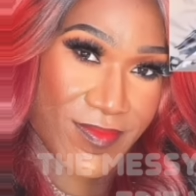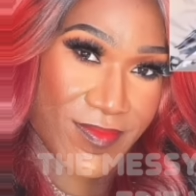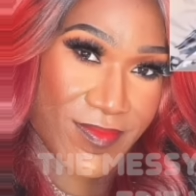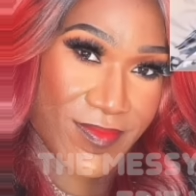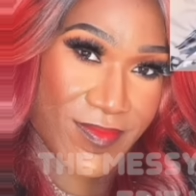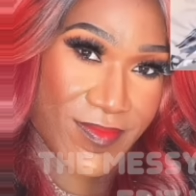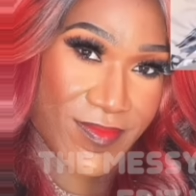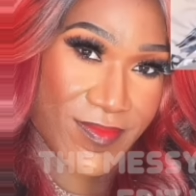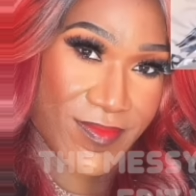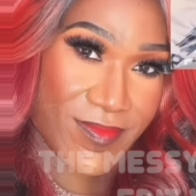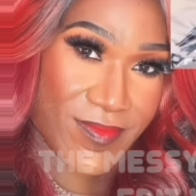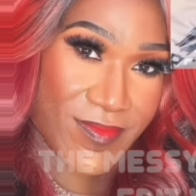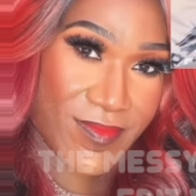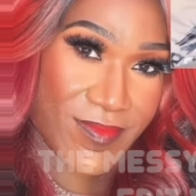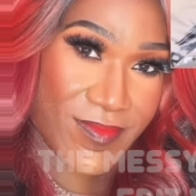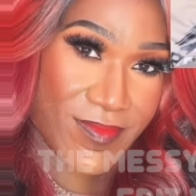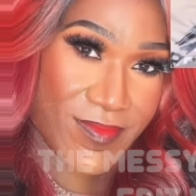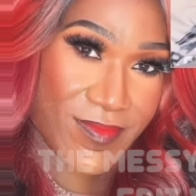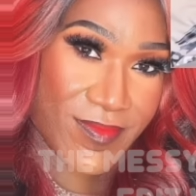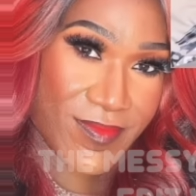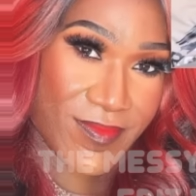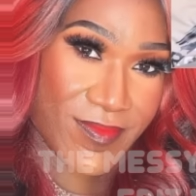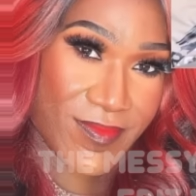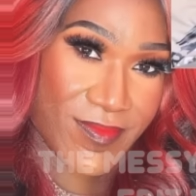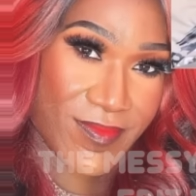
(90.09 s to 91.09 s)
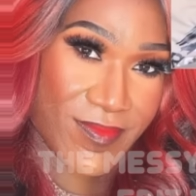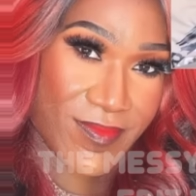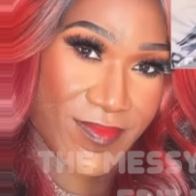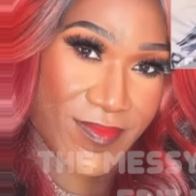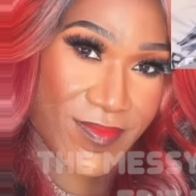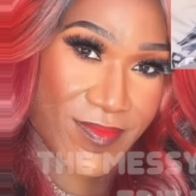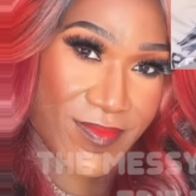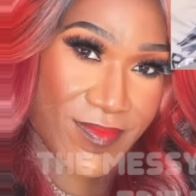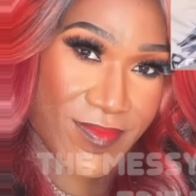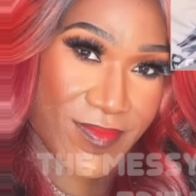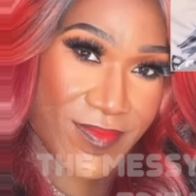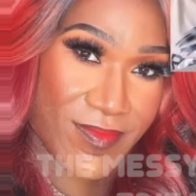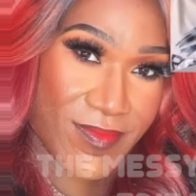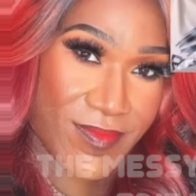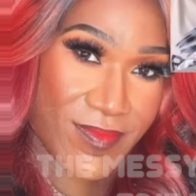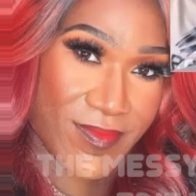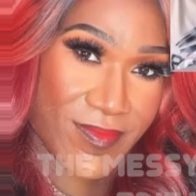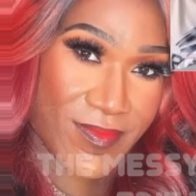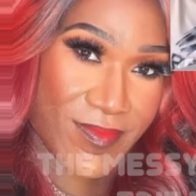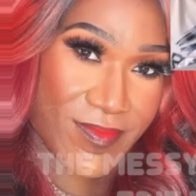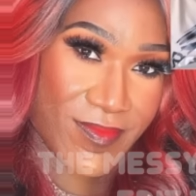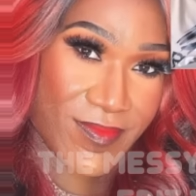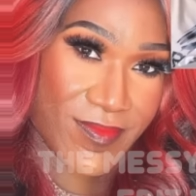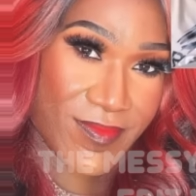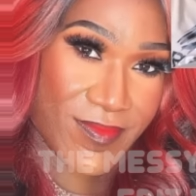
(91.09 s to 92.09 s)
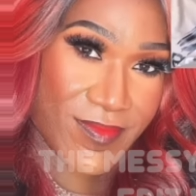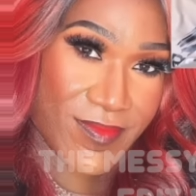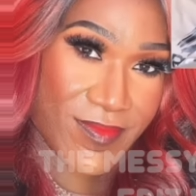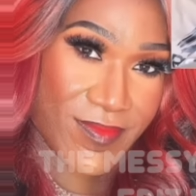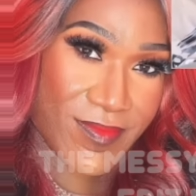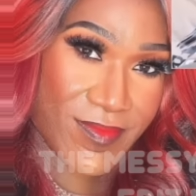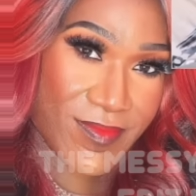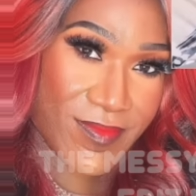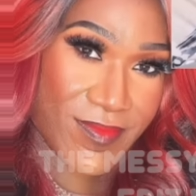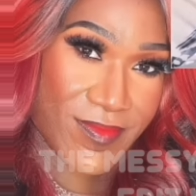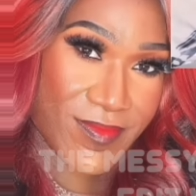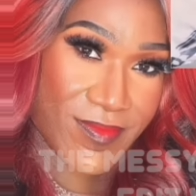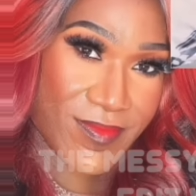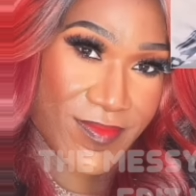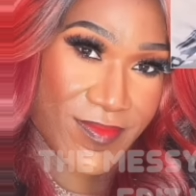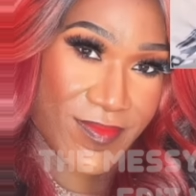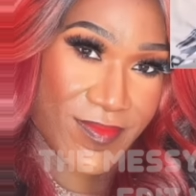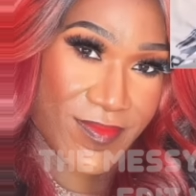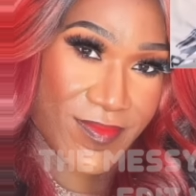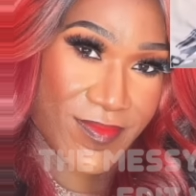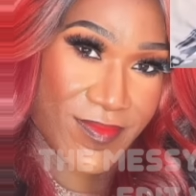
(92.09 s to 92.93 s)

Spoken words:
(not speaking)